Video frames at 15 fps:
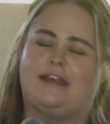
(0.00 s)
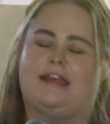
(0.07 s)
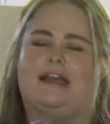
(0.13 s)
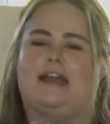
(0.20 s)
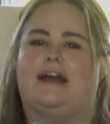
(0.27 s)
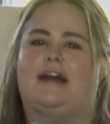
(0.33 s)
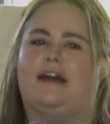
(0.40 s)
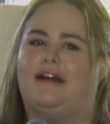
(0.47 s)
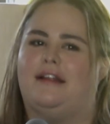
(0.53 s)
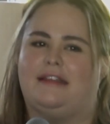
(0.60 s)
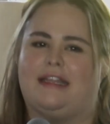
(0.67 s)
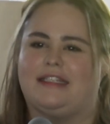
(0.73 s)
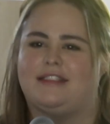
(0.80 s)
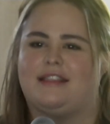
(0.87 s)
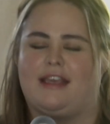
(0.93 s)

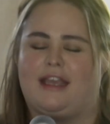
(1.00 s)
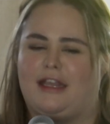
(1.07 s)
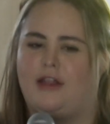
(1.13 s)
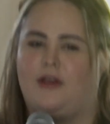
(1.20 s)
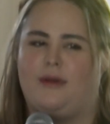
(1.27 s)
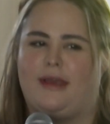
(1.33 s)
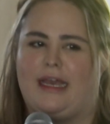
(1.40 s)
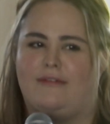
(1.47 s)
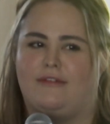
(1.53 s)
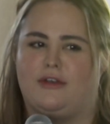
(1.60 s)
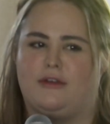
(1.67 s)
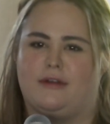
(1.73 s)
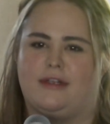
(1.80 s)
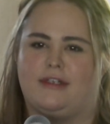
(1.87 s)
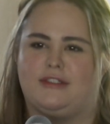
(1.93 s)
Next thing I know, I have a
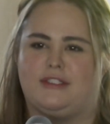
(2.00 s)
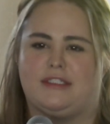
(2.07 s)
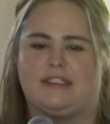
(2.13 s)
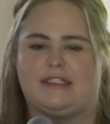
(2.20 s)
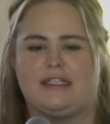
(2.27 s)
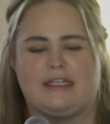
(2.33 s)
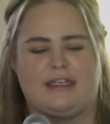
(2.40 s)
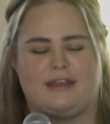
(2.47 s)
neurologist